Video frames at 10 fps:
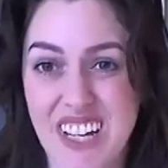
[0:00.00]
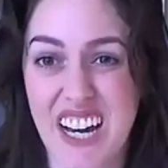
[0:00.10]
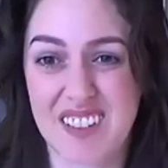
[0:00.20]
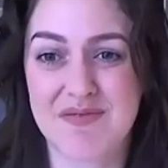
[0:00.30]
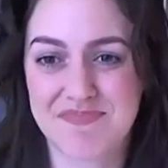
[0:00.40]
Yeah.
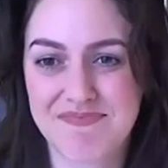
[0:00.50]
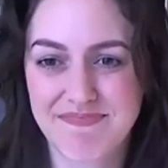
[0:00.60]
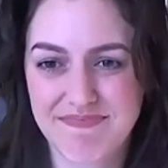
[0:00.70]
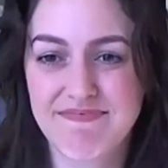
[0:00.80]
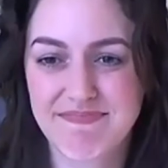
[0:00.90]
Right? Like
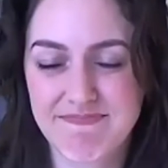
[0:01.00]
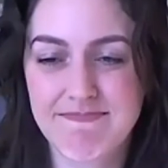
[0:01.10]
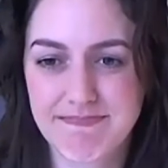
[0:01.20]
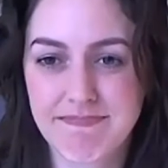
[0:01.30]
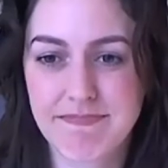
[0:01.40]
if
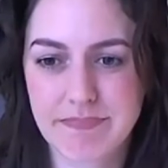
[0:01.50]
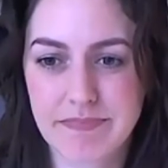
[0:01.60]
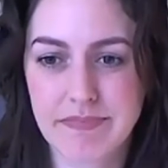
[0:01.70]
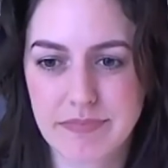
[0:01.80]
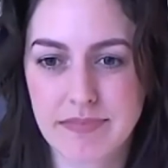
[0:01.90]

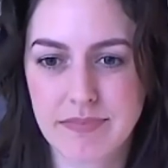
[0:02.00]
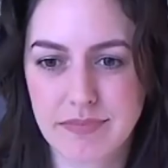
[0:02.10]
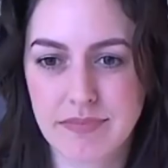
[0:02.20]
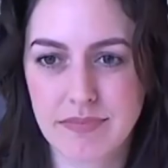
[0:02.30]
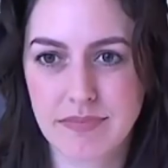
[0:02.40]
uh,
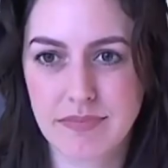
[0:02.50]
here's, here's